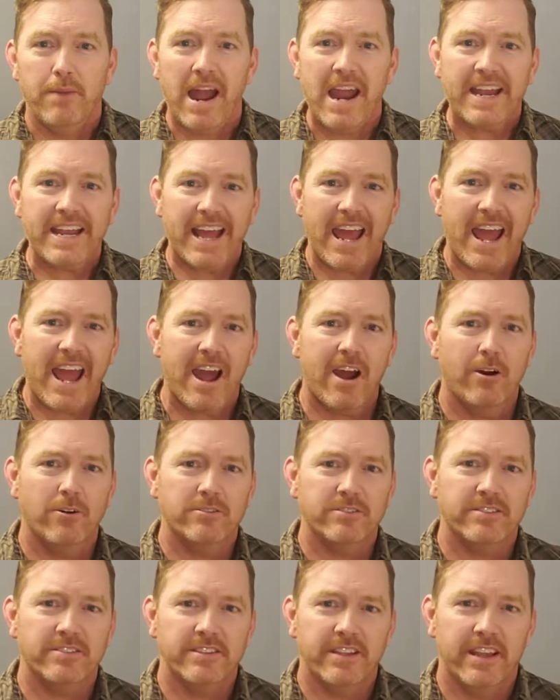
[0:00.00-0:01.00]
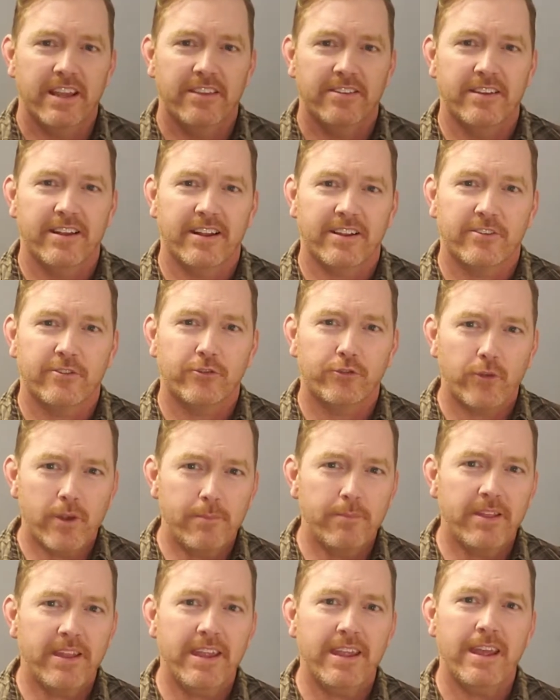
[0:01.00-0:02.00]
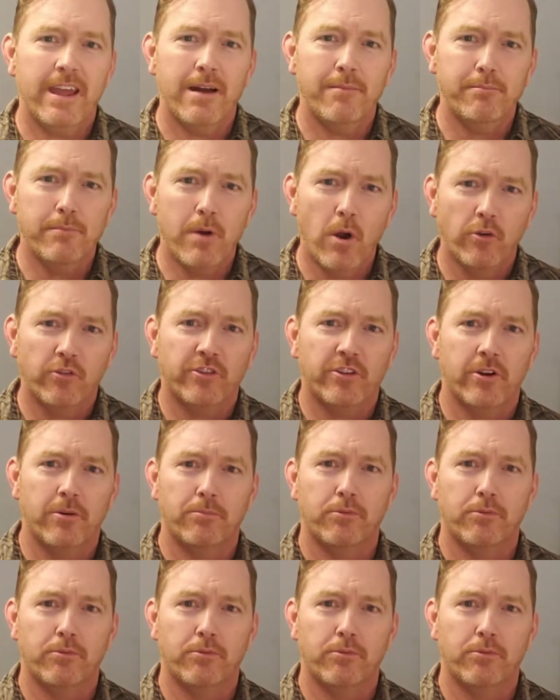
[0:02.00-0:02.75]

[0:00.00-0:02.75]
Buying a house is an extremely emotional